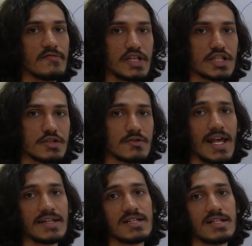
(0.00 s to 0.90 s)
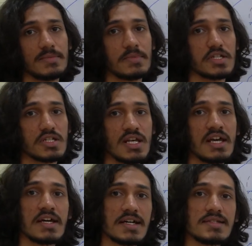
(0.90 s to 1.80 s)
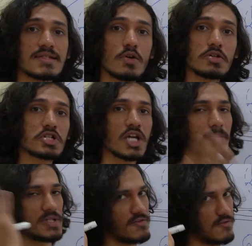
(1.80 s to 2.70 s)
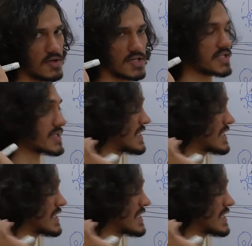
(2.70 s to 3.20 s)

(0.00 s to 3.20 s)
which through lateral inhibition is going to sharpen the focus.